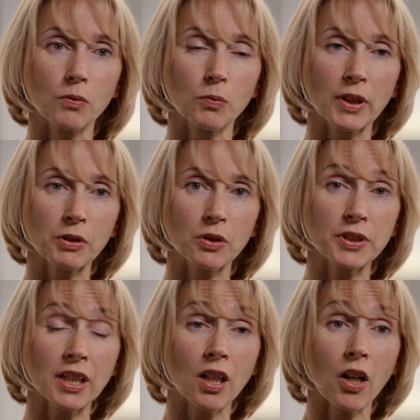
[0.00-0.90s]
We would
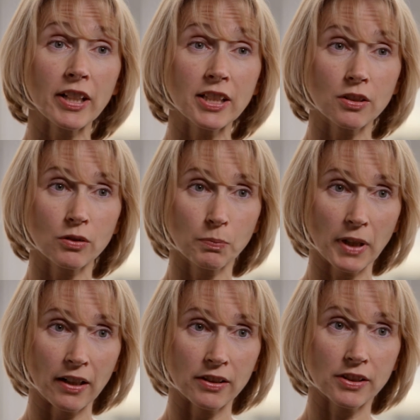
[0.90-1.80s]
always encourage all
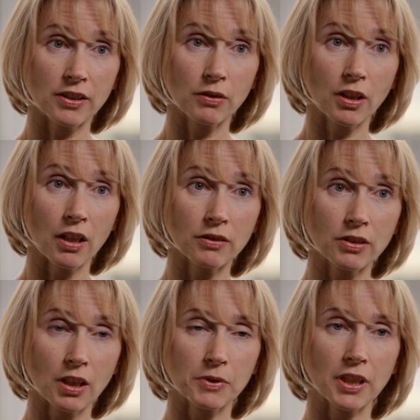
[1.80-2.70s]
parents who are going to a
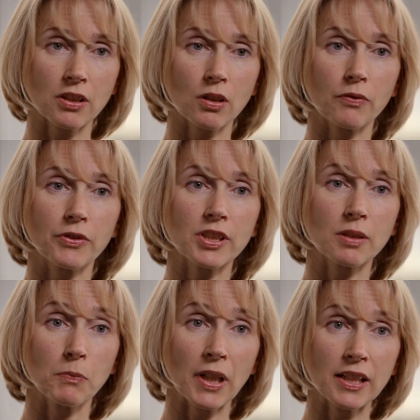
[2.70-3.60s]
child protection conference
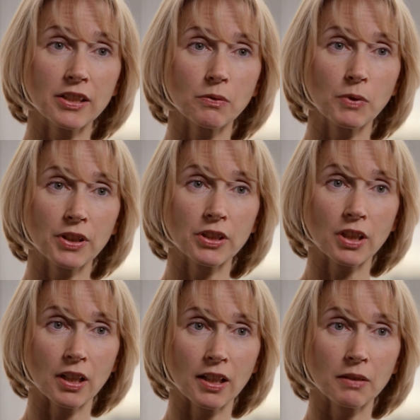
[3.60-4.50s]
to meet with the
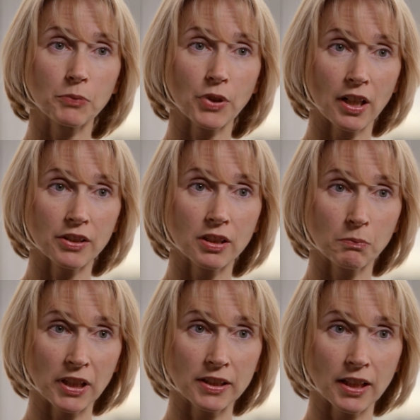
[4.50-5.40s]
chair prior to the
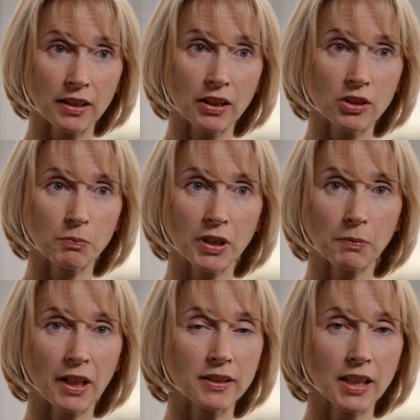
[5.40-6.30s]
meeting. There should be
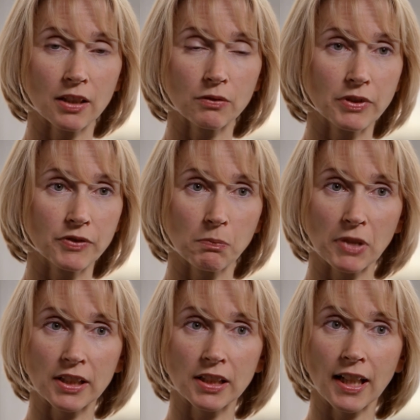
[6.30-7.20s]
about 10 or 15
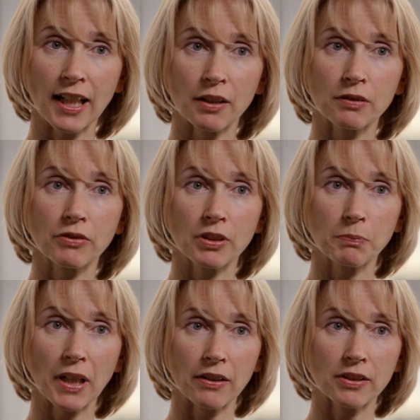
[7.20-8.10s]
minutes allowed for the
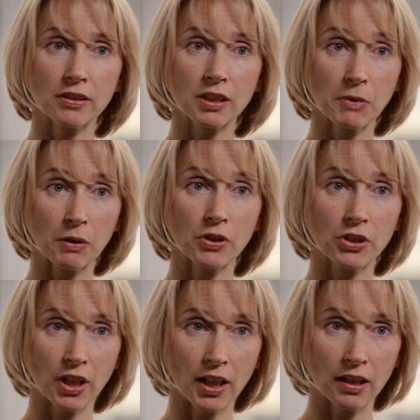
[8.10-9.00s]
parents to speak with the
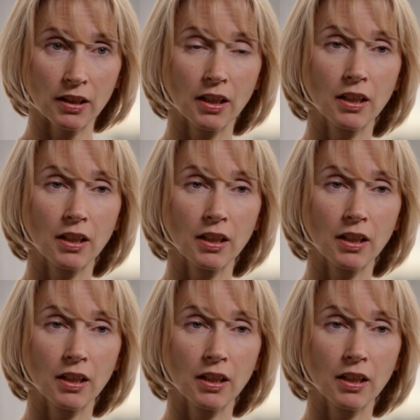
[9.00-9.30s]
chair.